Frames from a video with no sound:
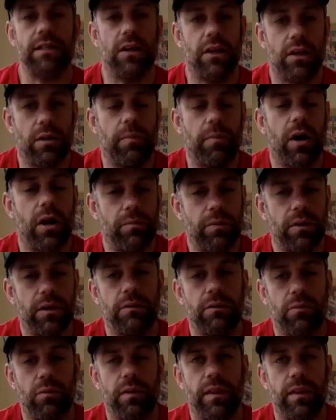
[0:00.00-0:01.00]
at the moment,
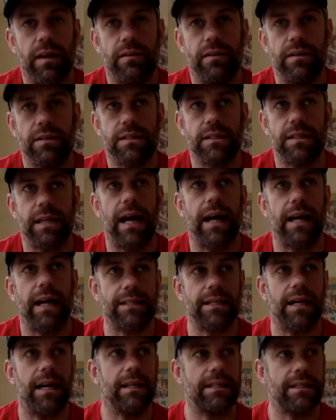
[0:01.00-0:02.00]
there's that
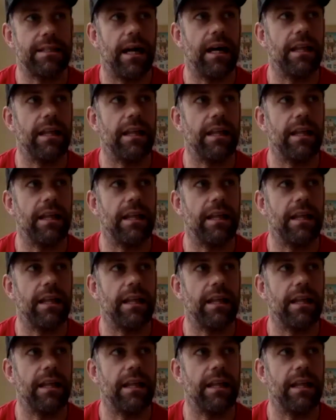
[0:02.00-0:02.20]
anxiety.